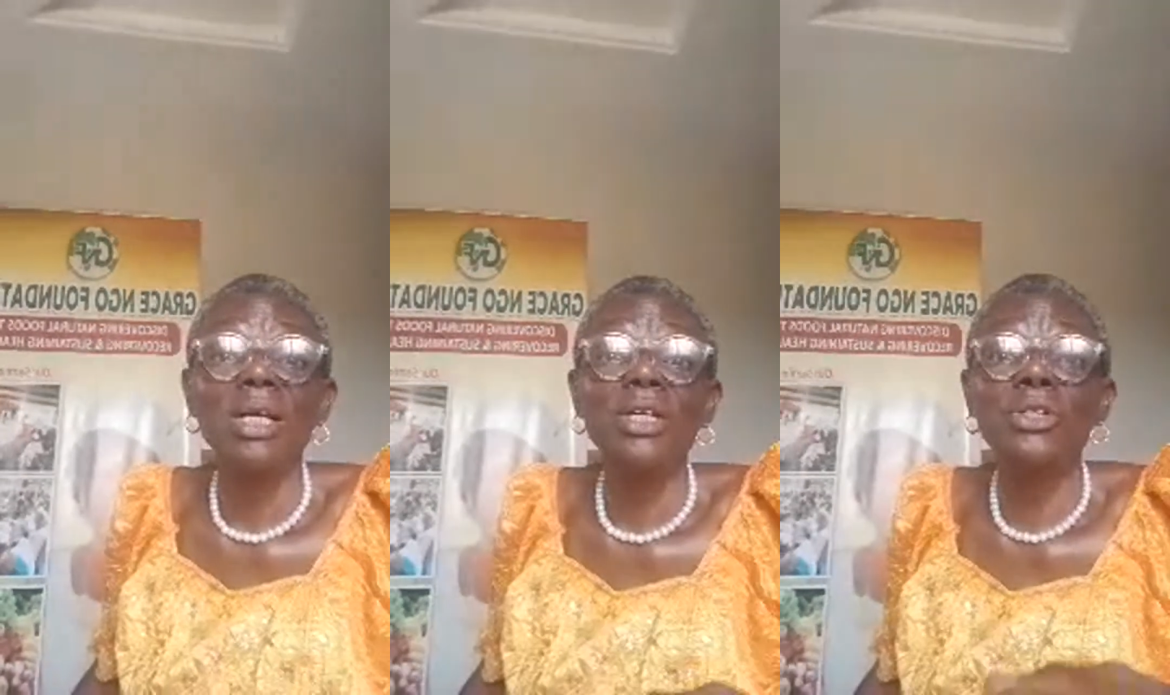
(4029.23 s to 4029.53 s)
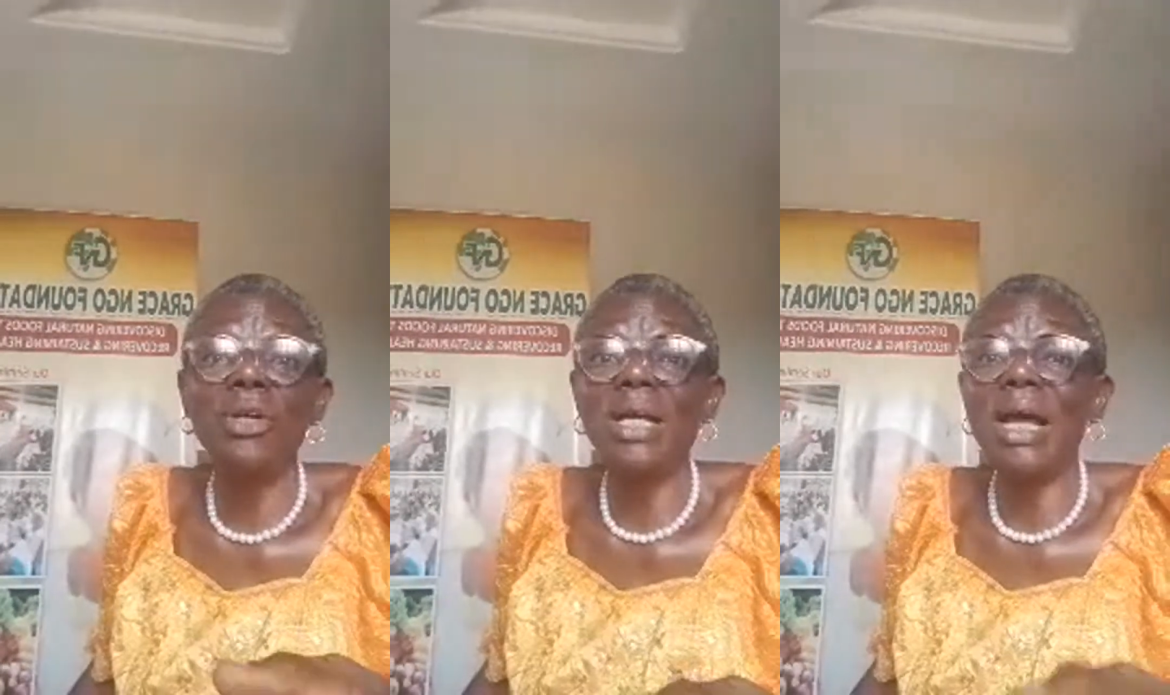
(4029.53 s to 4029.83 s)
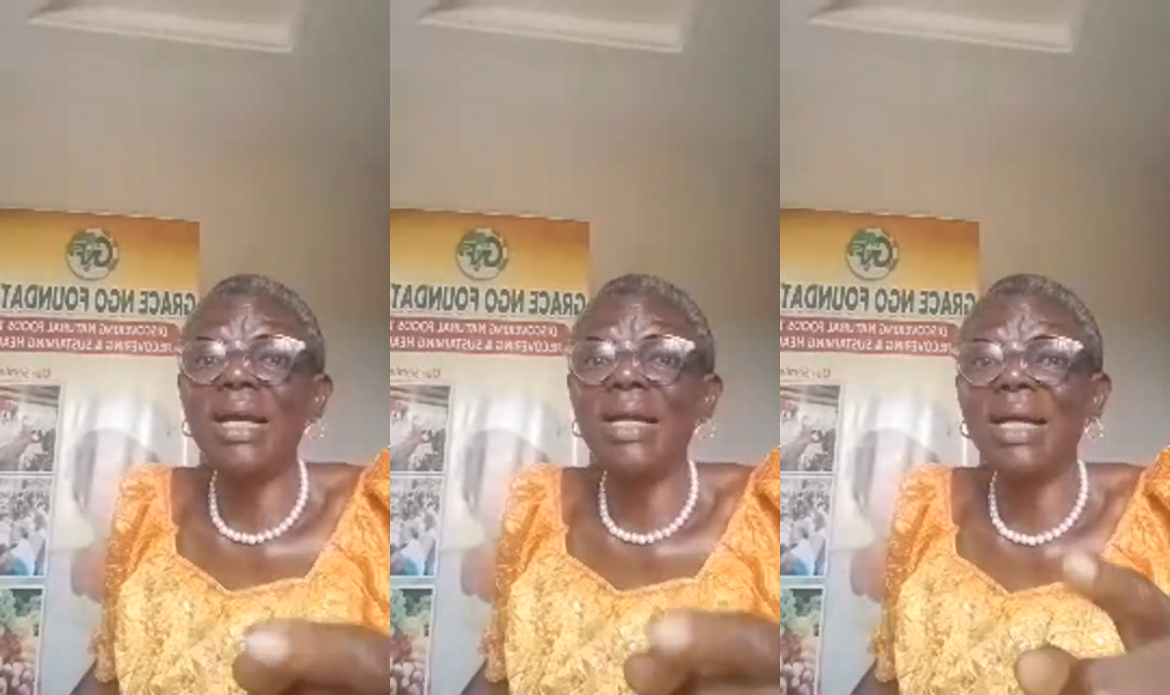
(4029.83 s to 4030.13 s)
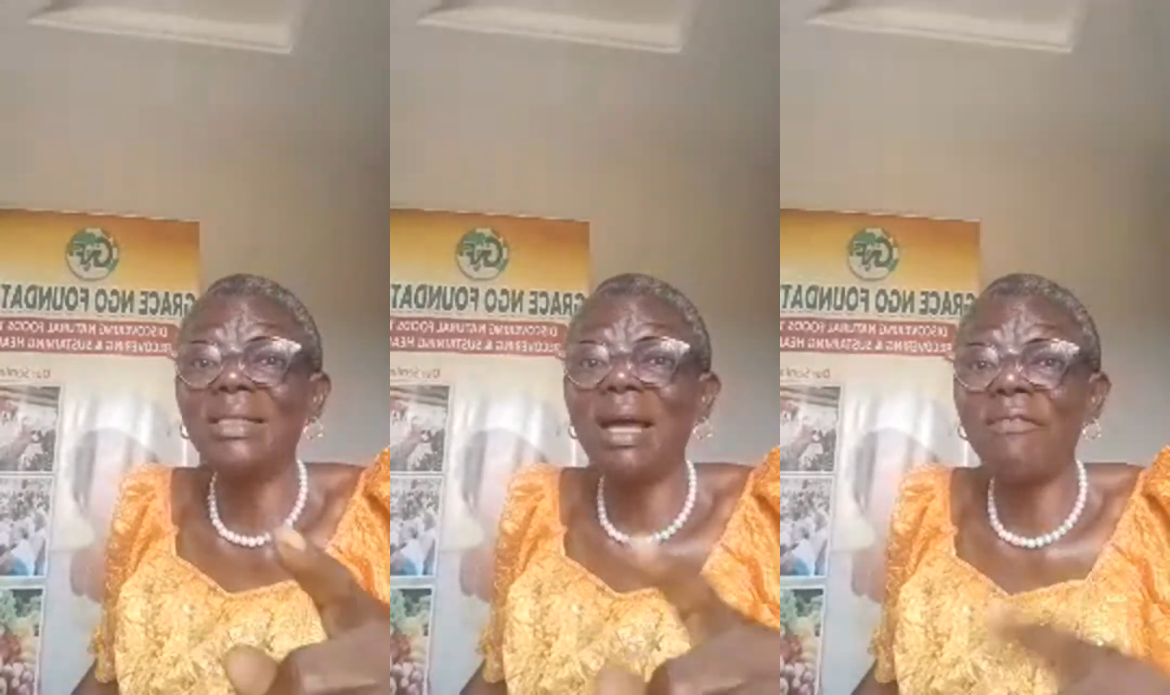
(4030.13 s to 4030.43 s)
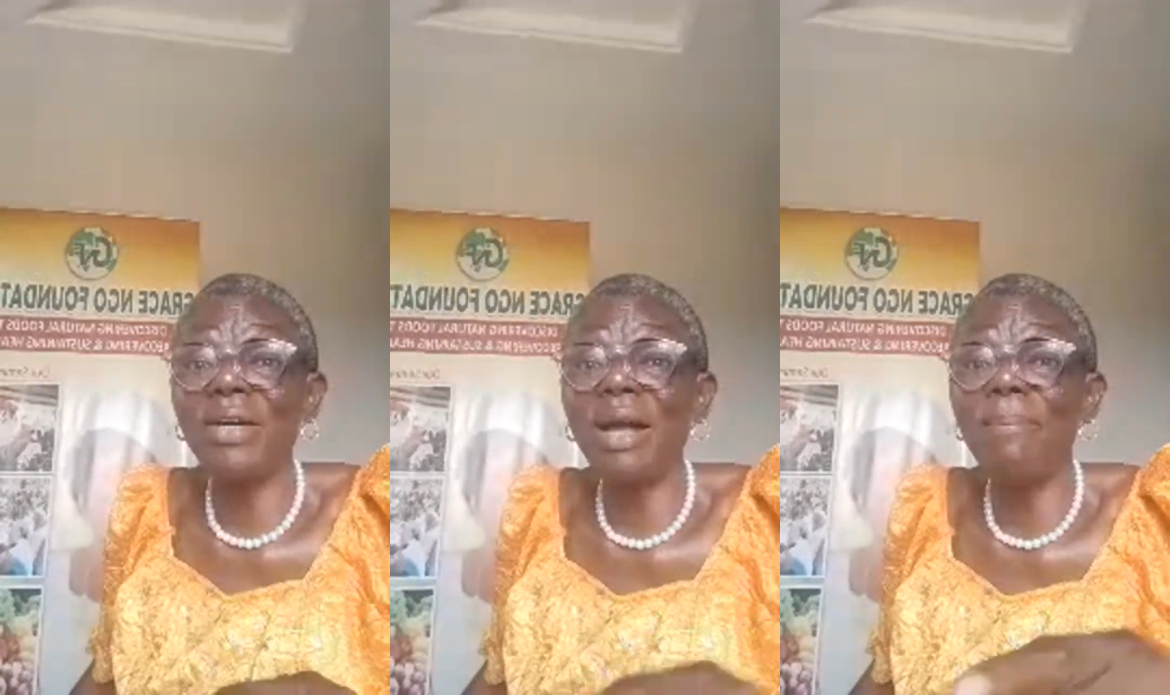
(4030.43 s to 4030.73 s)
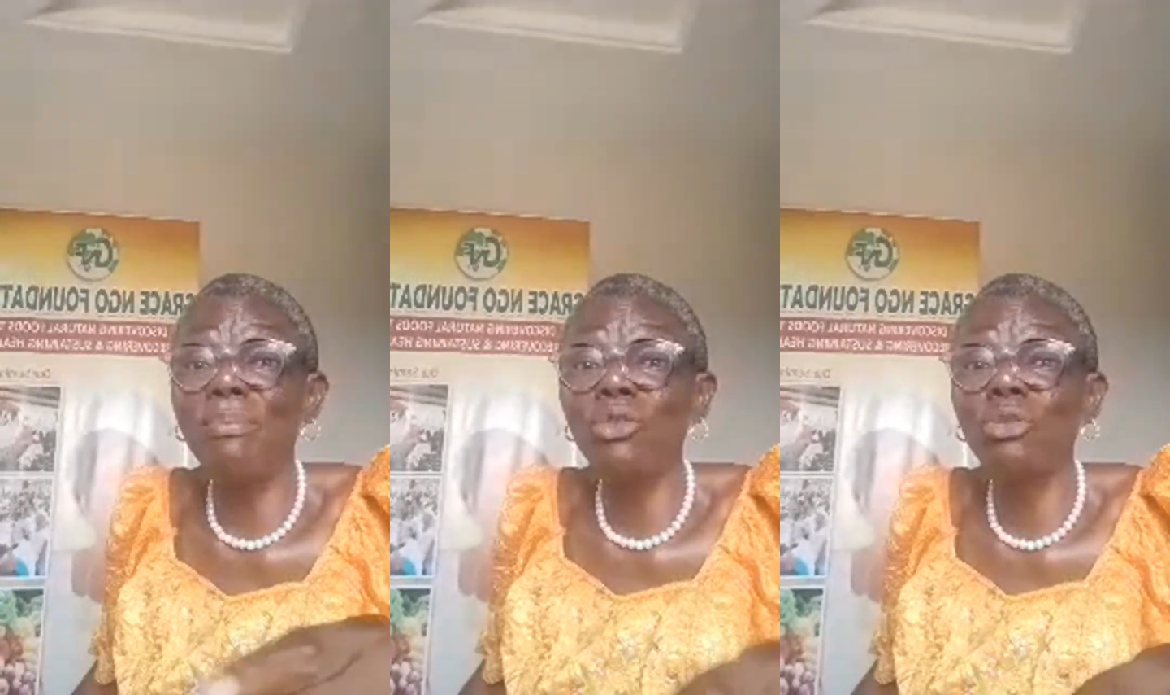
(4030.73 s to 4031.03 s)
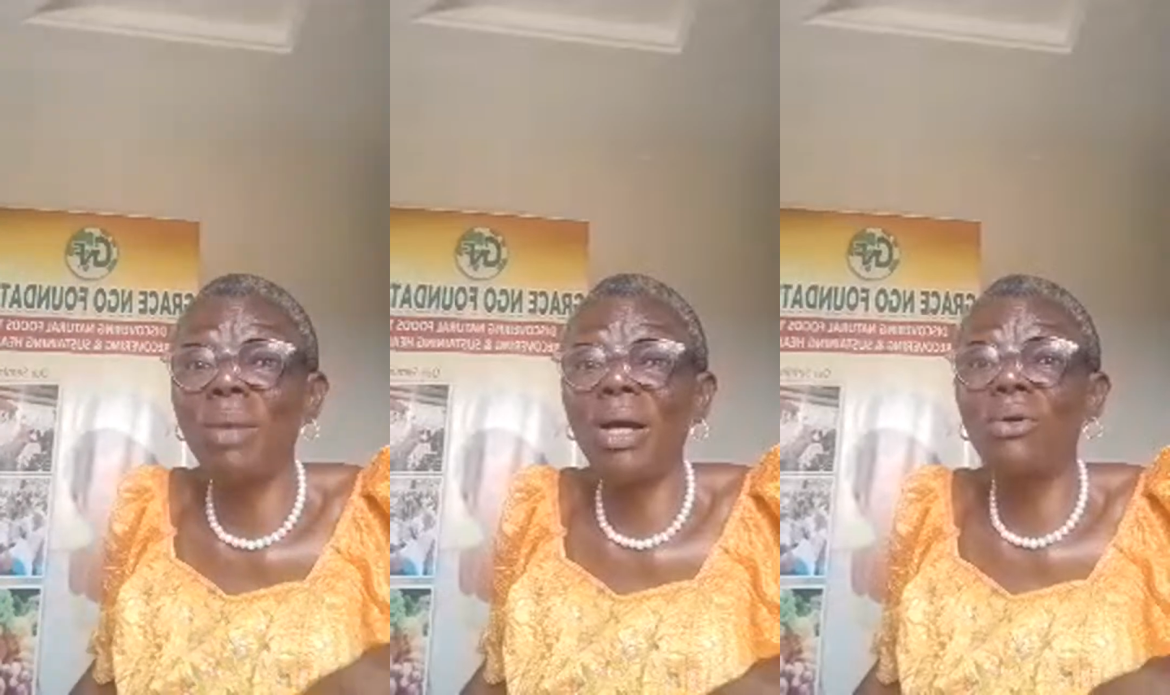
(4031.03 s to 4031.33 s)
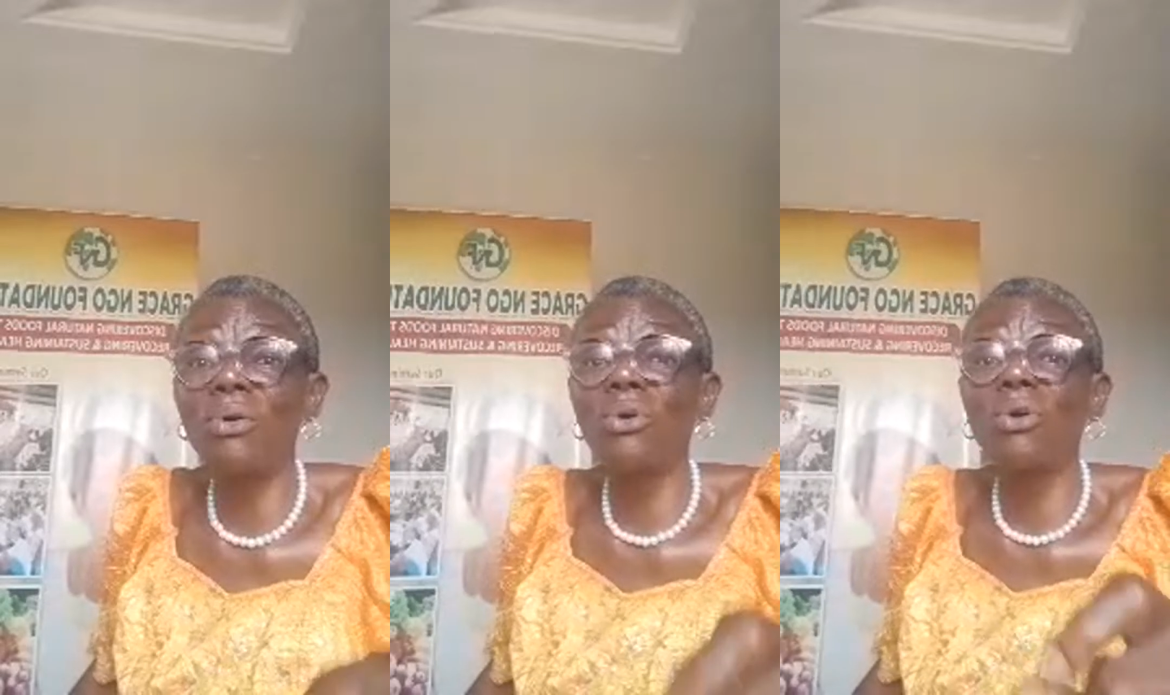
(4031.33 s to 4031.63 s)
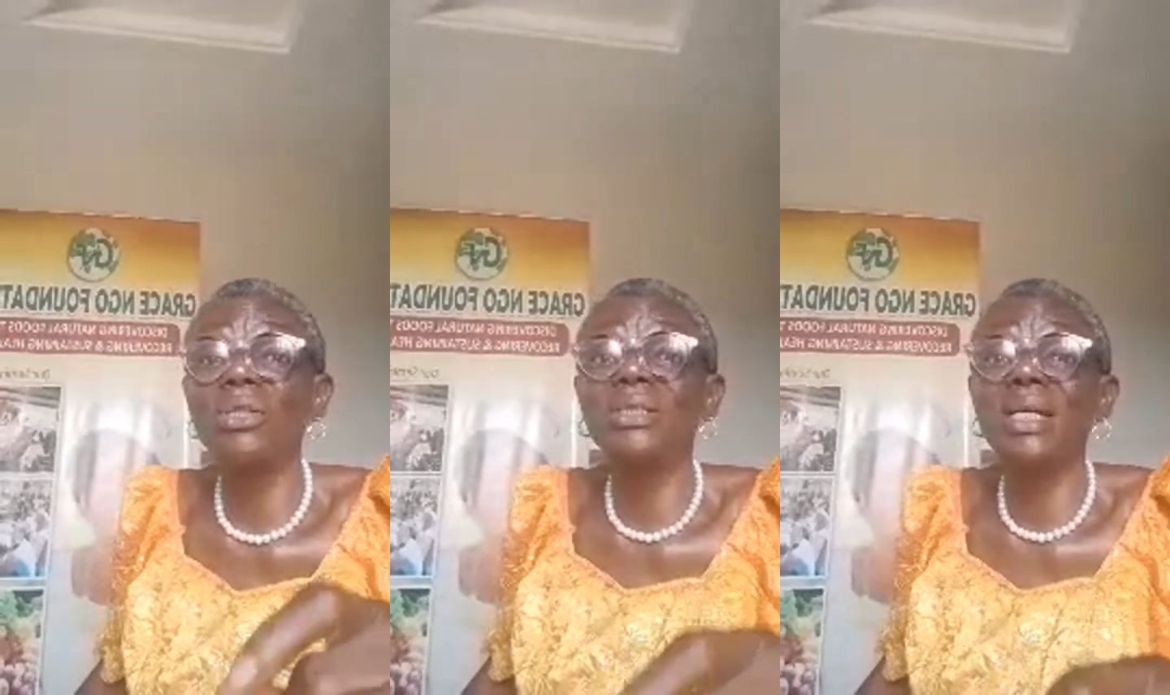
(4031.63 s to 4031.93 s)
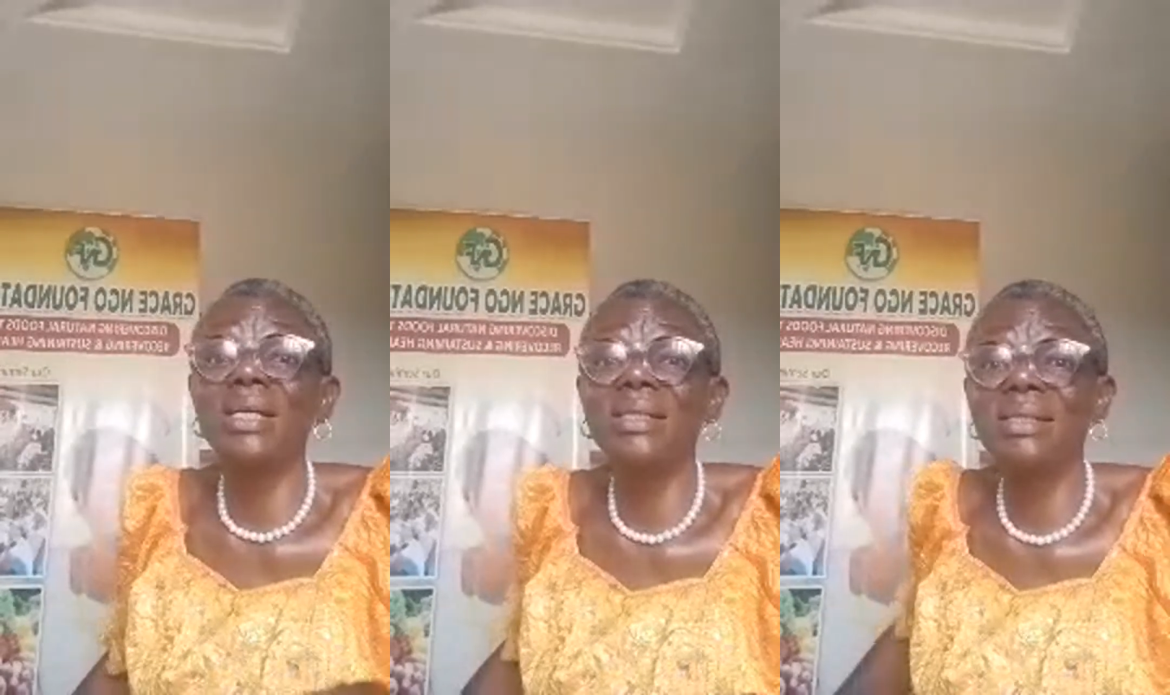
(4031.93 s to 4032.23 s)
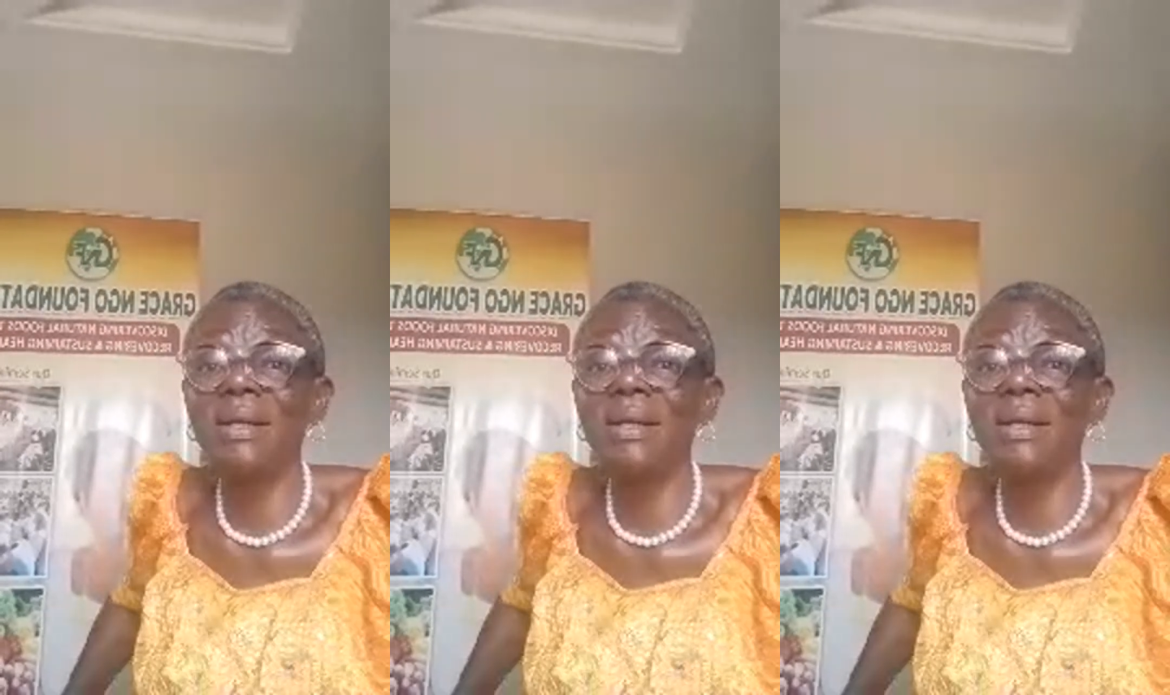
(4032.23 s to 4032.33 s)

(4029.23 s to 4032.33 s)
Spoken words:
You know that African bush mango contains